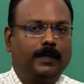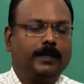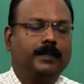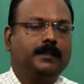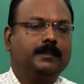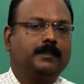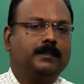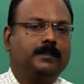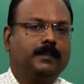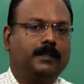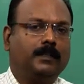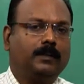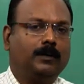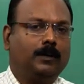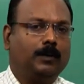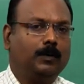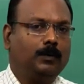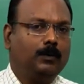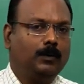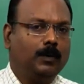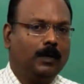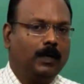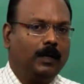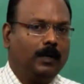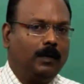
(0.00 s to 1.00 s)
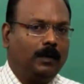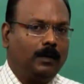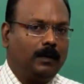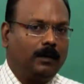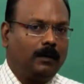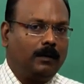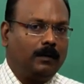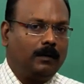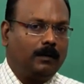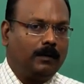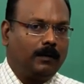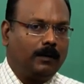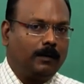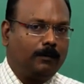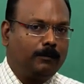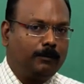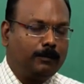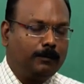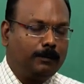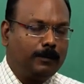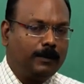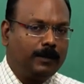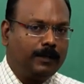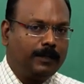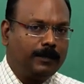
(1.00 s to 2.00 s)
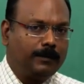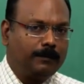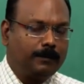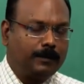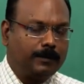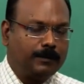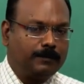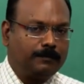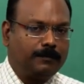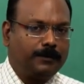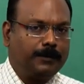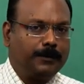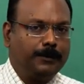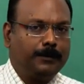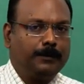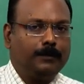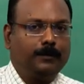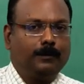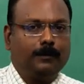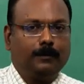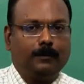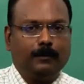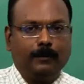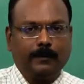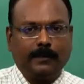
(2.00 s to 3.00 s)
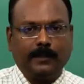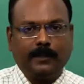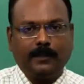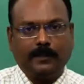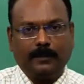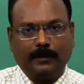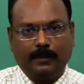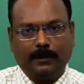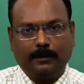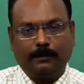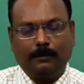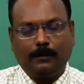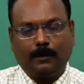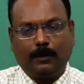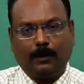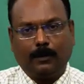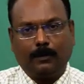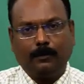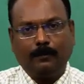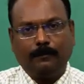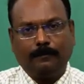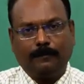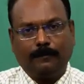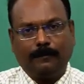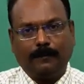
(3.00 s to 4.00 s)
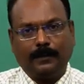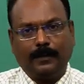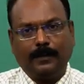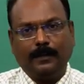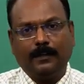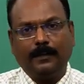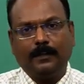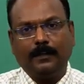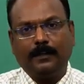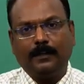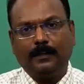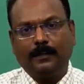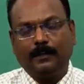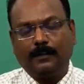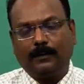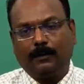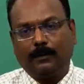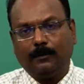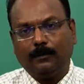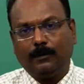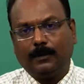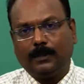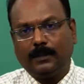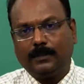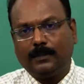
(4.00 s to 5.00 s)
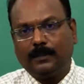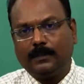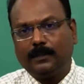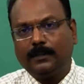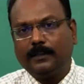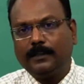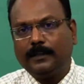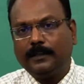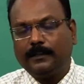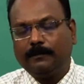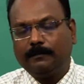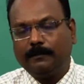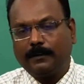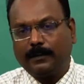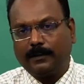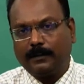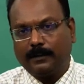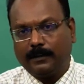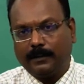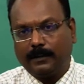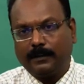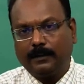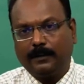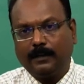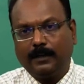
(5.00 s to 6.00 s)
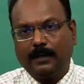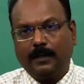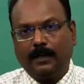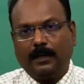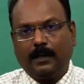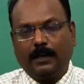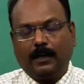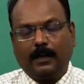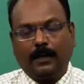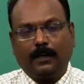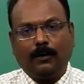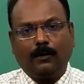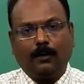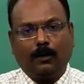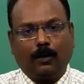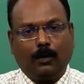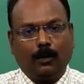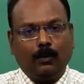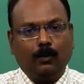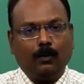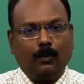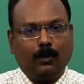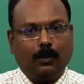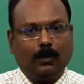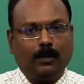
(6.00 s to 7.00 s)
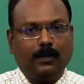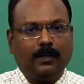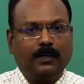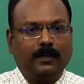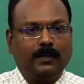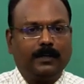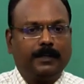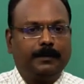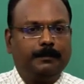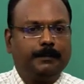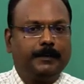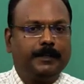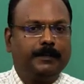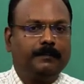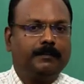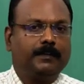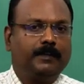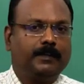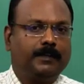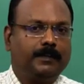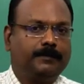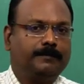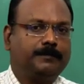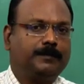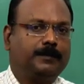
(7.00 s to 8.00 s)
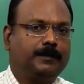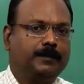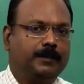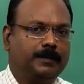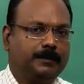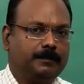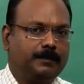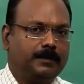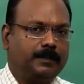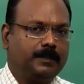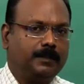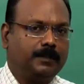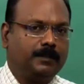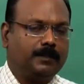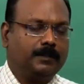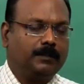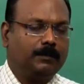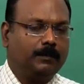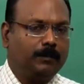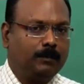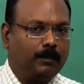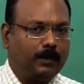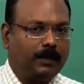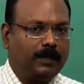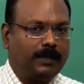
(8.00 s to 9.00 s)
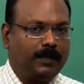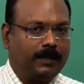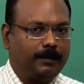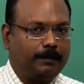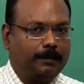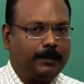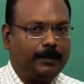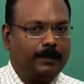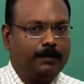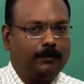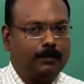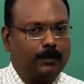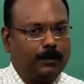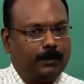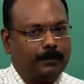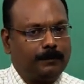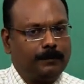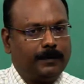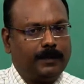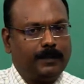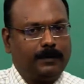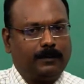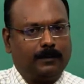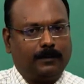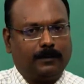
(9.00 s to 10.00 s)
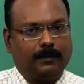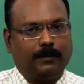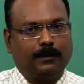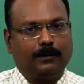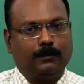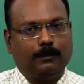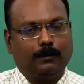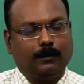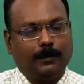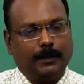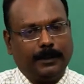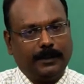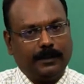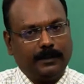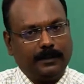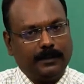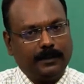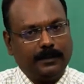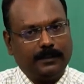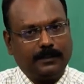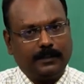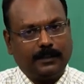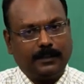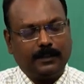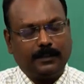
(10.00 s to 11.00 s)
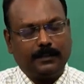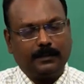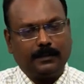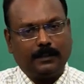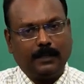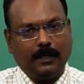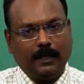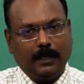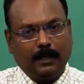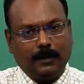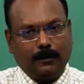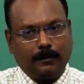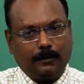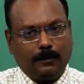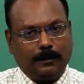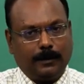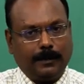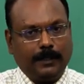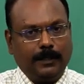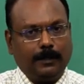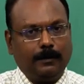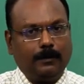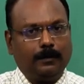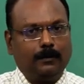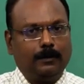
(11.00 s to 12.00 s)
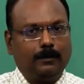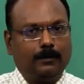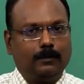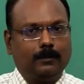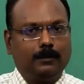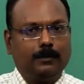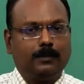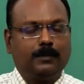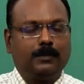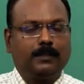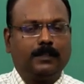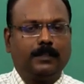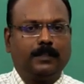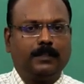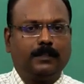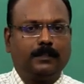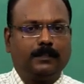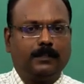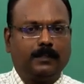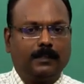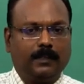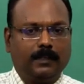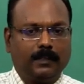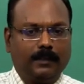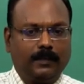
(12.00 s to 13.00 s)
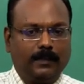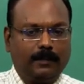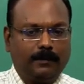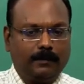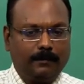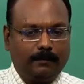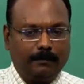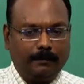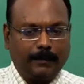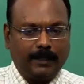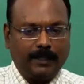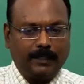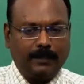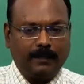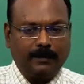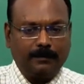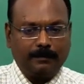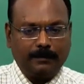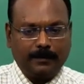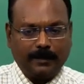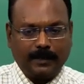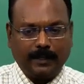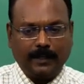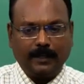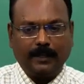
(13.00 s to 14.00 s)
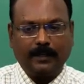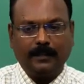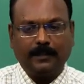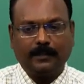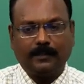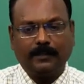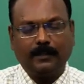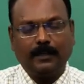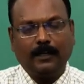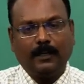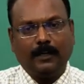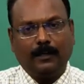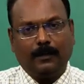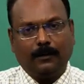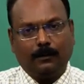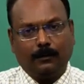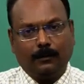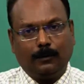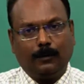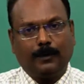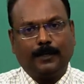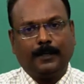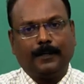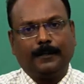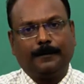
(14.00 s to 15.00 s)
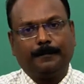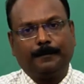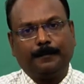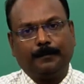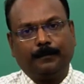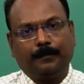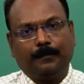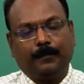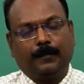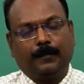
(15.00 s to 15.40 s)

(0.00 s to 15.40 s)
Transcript: nice and how uh, lovable it was for you to look at them, how friendly and how considerate were they and how all the time they were left to themselves, what happened, what went wrong, why did they change. So, recall those things and then make them realize, okay,